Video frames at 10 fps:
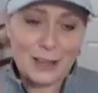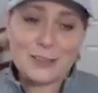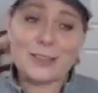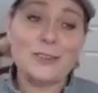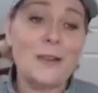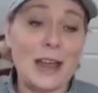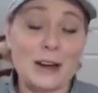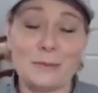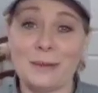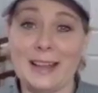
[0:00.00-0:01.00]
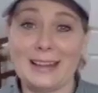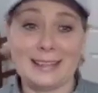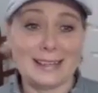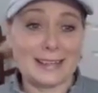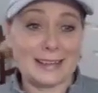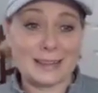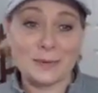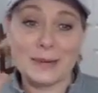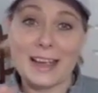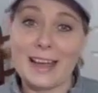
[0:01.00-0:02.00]
2 airplane tickets.
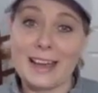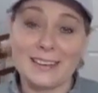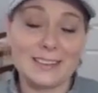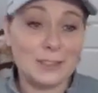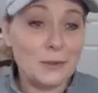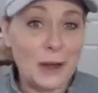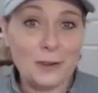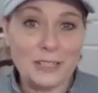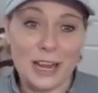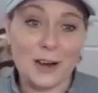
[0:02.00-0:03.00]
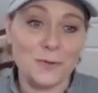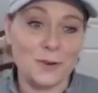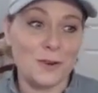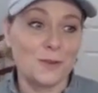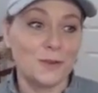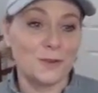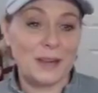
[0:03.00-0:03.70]
We had 2 hotel rooms.